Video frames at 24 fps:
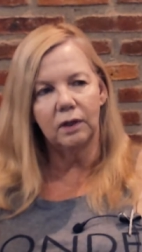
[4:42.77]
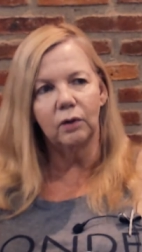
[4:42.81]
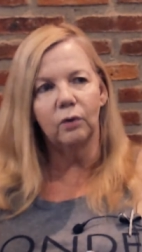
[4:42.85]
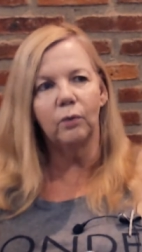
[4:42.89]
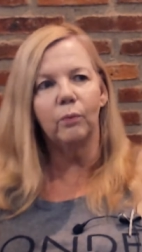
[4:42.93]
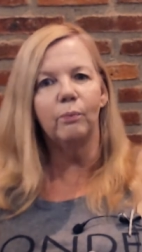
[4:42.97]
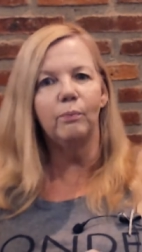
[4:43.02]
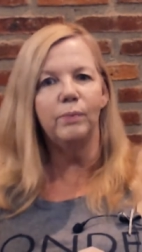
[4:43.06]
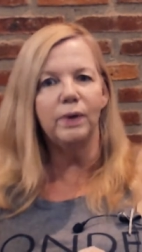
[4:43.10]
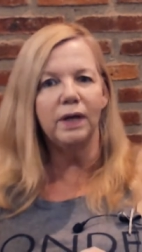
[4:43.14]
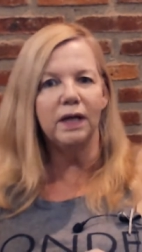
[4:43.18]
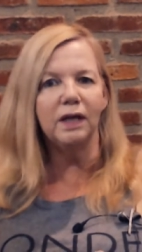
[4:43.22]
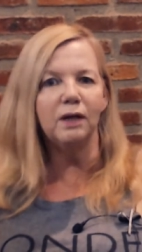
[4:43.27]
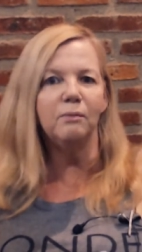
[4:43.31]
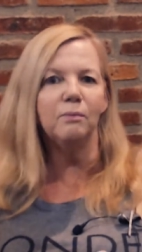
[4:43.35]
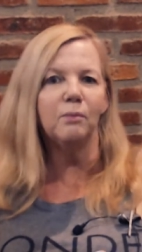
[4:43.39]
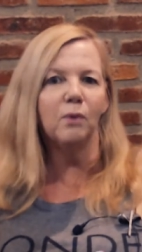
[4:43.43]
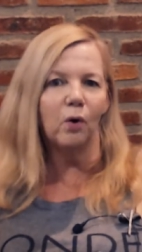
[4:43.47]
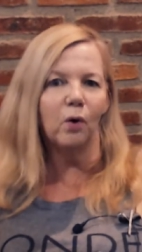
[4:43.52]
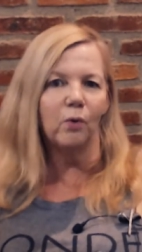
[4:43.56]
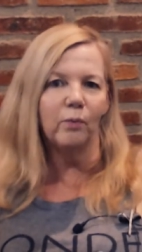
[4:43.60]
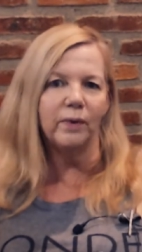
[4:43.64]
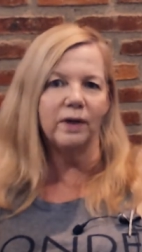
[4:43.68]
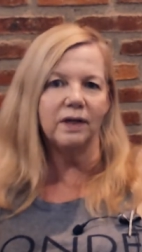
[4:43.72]
big
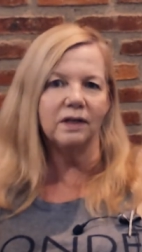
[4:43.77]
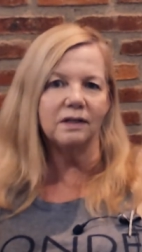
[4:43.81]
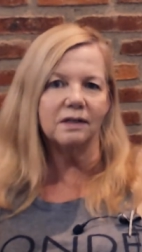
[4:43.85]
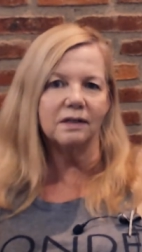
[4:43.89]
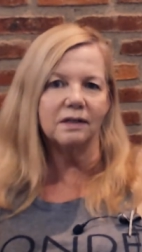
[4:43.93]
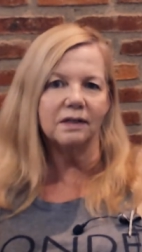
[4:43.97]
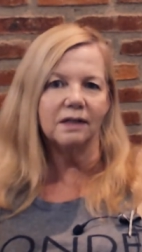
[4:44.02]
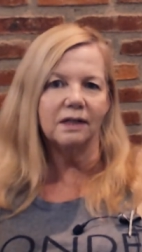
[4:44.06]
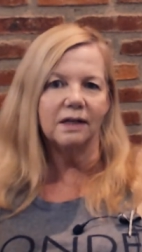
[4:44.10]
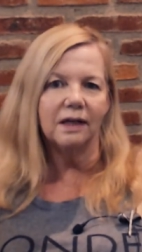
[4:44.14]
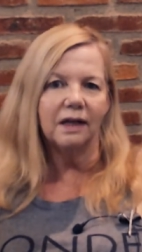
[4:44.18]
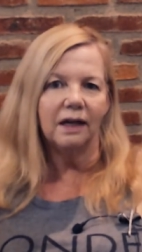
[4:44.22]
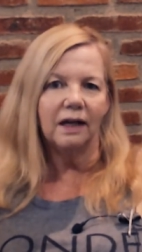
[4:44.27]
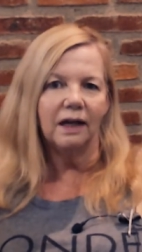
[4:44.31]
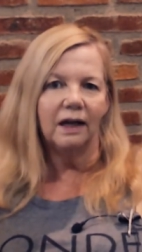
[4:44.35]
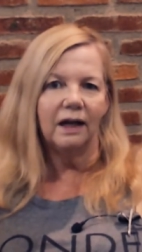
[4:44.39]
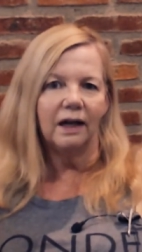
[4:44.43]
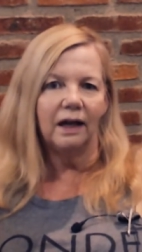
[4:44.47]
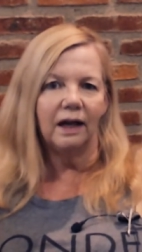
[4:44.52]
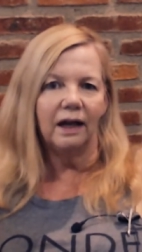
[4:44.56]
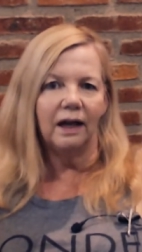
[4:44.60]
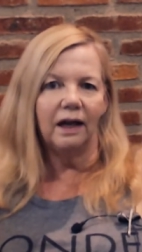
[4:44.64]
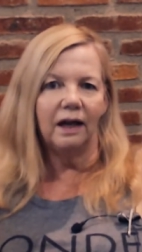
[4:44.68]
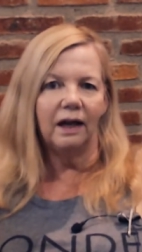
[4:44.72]
moment.
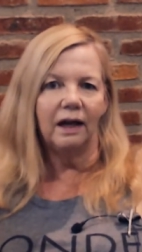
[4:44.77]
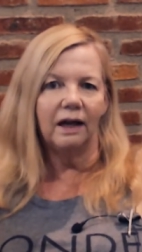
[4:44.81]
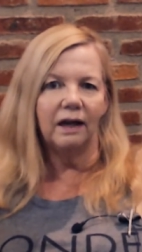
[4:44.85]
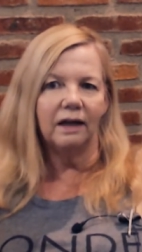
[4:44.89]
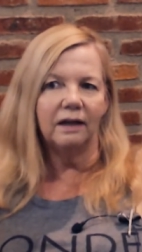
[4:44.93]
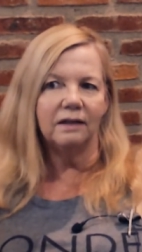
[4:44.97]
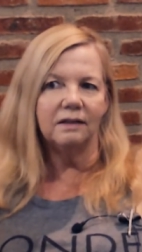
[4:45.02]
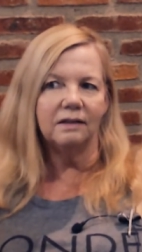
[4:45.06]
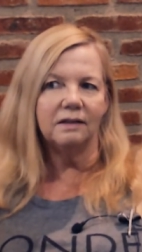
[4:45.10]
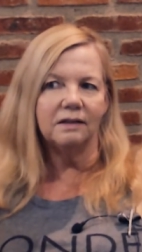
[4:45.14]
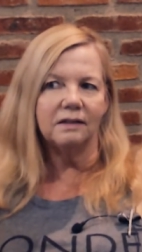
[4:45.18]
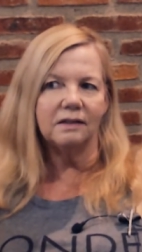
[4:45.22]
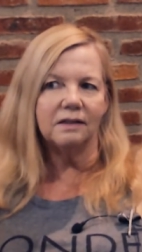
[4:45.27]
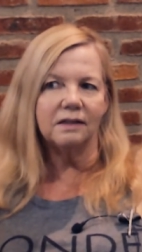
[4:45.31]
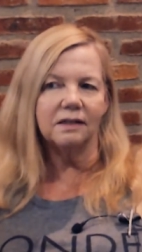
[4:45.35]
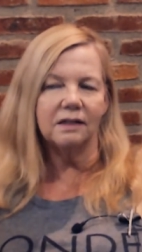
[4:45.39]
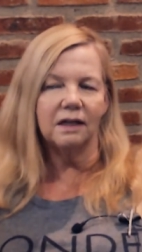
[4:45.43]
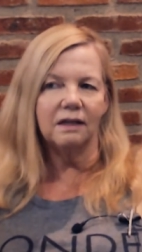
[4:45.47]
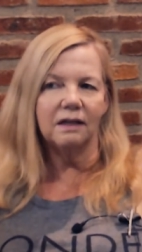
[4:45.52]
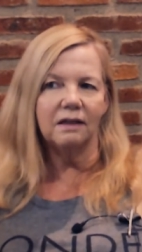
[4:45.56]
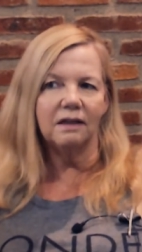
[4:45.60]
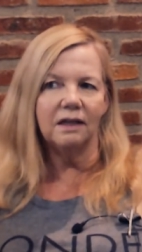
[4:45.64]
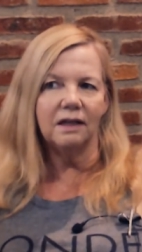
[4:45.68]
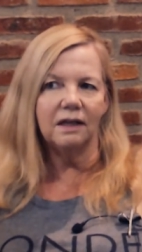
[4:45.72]
And
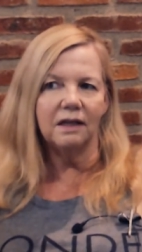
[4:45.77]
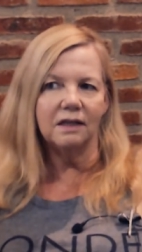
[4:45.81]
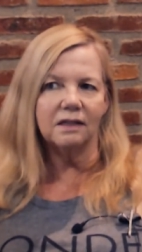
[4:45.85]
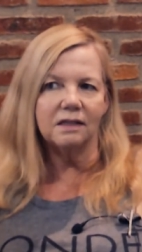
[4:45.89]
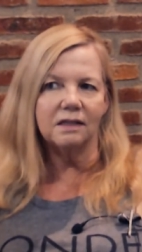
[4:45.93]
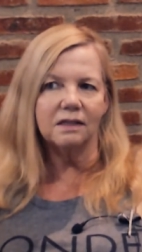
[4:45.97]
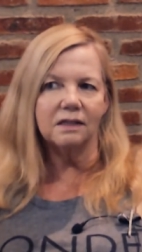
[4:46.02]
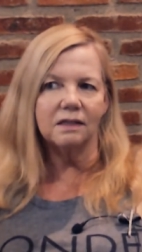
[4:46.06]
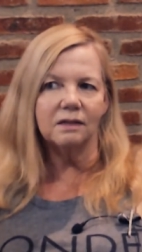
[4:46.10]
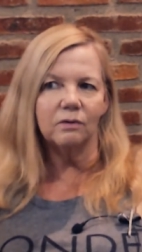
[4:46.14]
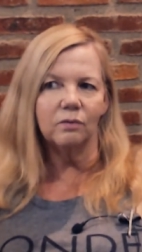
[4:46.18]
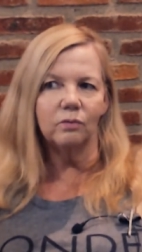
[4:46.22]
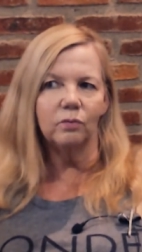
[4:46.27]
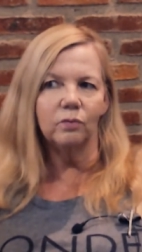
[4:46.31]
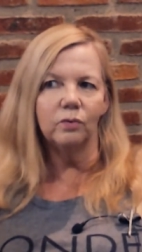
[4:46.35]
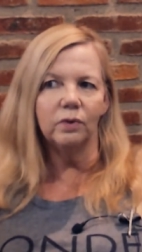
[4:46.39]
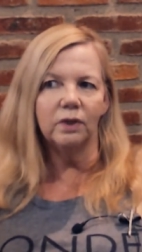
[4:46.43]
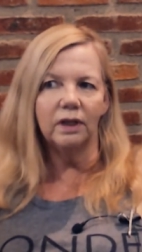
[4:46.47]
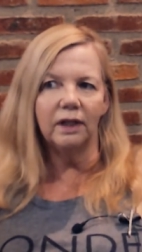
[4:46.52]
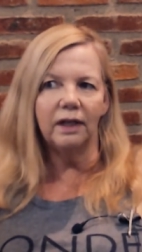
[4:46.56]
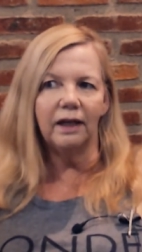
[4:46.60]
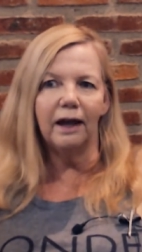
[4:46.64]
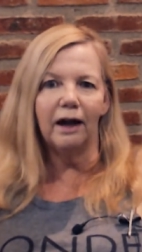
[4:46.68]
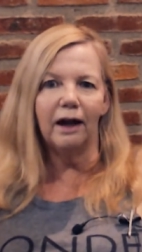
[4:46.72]
I think it's
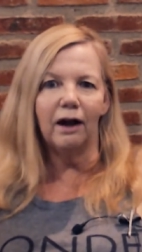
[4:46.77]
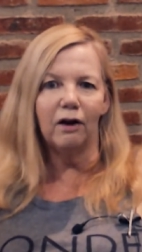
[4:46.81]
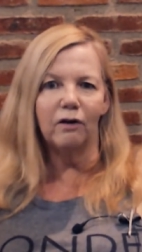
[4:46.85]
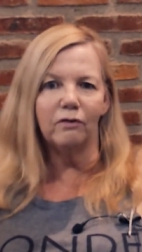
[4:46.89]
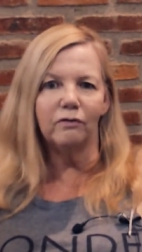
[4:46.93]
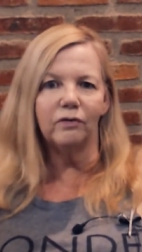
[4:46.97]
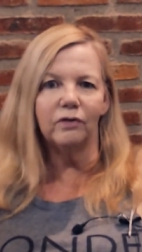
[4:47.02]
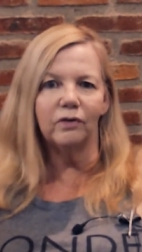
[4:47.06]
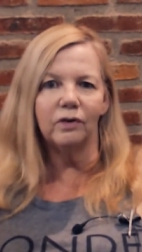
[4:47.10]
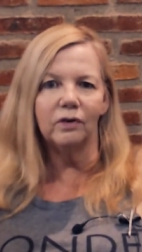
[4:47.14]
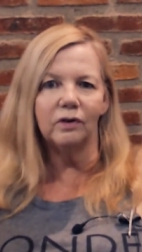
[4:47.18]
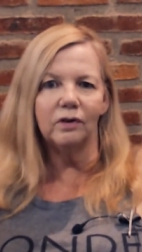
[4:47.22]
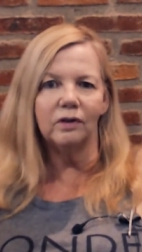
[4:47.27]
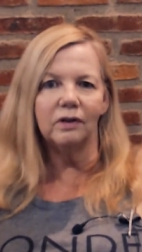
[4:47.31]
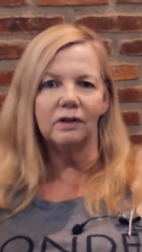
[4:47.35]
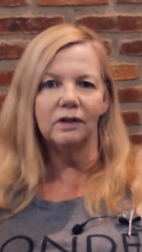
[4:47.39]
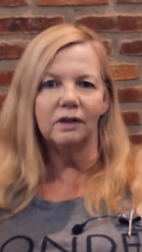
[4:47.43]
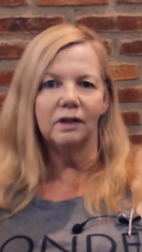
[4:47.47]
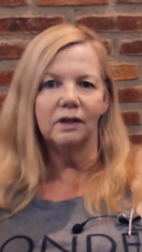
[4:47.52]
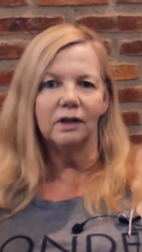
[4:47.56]
really helpful